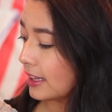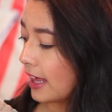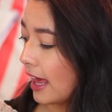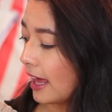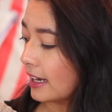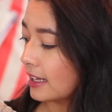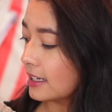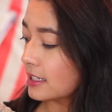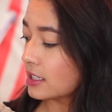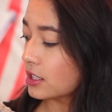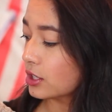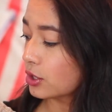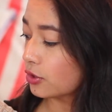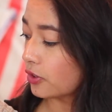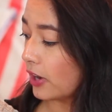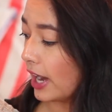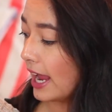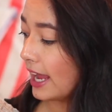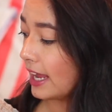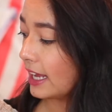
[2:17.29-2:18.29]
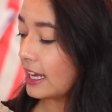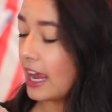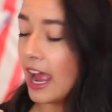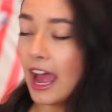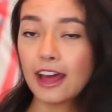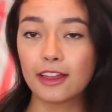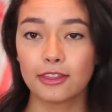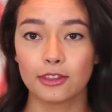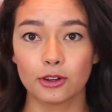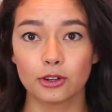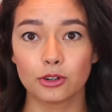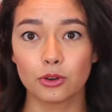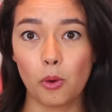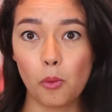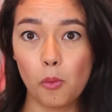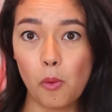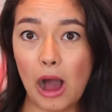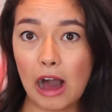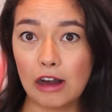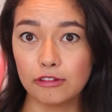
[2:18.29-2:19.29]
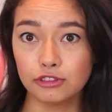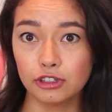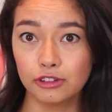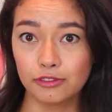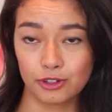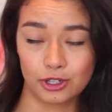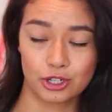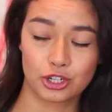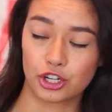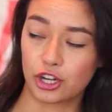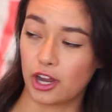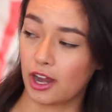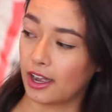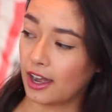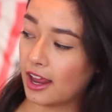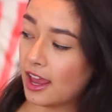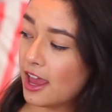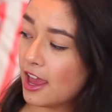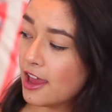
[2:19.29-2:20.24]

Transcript: that is the gray heathered waffle version